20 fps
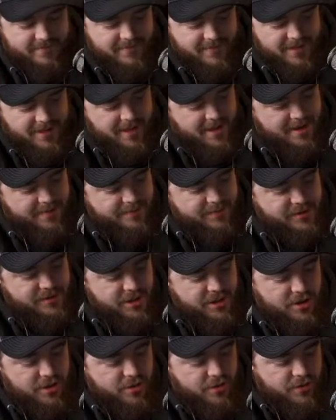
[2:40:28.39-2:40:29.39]
Yep.
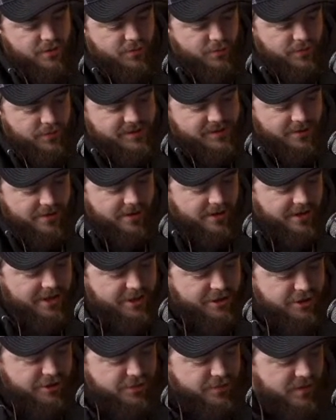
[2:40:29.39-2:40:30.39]
So what's going on in
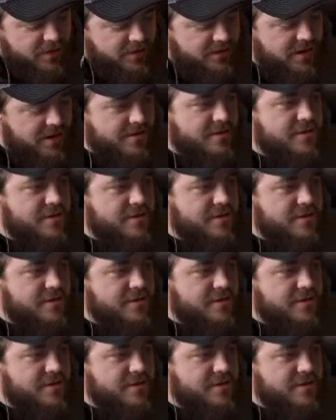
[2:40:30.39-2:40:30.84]
your world other